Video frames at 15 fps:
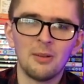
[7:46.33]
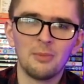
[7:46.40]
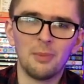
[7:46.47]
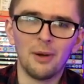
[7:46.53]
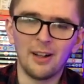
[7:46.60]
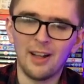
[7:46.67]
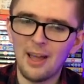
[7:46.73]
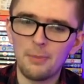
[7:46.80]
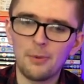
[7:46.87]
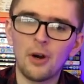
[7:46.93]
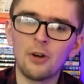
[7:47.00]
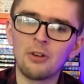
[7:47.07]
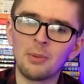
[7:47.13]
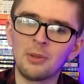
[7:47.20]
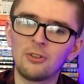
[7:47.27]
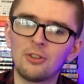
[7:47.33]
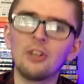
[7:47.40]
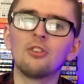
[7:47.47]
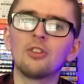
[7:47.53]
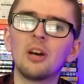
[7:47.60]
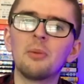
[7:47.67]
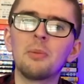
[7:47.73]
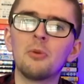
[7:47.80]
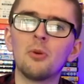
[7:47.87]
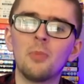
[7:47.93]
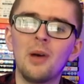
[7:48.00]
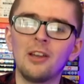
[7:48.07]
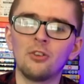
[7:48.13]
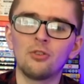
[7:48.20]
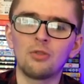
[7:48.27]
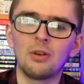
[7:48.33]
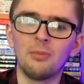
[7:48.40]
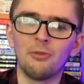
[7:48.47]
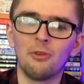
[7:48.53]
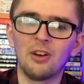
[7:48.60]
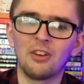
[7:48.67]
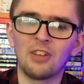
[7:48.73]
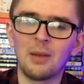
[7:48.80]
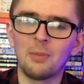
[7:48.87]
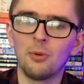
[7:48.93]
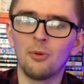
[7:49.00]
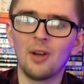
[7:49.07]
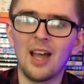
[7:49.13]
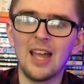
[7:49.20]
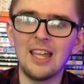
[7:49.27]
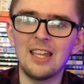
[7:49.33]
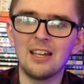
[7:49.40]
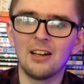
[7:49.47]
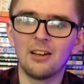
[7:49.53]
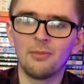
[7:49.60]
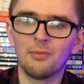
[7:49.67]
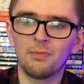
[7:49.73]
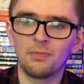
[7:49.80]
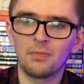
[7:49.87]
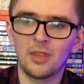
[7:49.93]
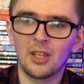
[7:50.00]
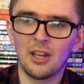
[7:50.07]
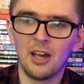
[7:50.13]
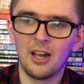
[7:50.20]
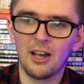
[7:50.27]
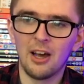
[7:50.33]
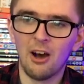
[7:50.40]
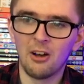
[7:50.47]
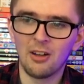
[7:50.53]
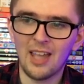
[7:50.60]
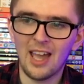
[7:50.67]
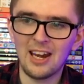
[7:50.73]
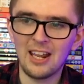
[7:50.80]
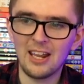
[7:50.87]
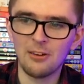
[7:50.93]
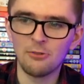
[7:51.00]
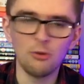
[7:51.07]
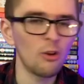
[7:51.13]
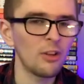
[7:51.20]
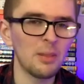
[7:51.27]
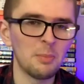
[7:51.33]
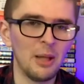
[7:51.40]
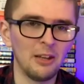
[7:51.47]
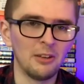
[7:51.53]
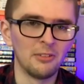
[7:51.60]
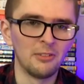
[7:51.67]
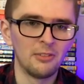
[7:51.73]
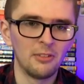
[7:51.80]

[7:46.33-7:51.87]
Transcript: But their programming skews a little bit more mainstream. For example, they are getting Rocketman